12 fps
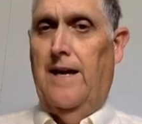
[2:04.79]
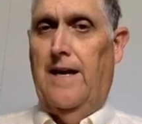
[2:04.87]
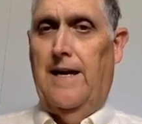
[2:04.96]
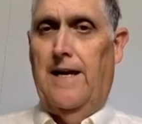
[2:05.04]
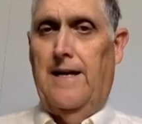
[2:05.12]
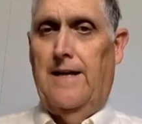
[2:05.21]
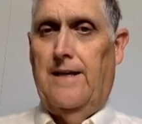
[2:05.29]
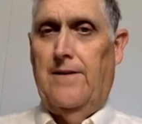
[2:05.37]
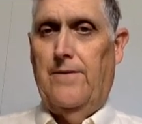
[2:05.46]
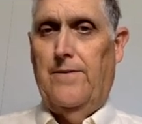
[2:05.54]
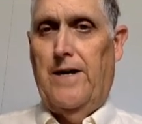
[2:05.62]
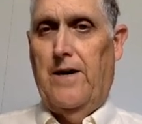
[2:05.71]
And
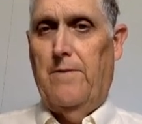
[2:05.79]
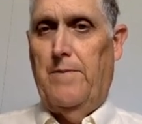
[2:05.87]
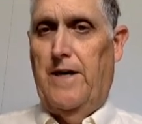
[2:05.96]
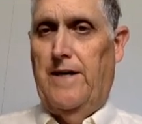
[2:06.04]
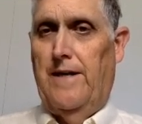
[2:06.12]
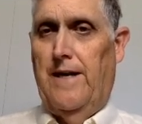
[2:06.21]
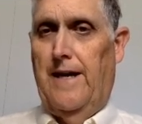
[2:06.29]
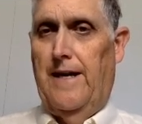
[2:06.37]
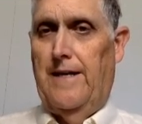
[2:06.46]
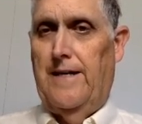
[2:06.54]
here we are, button A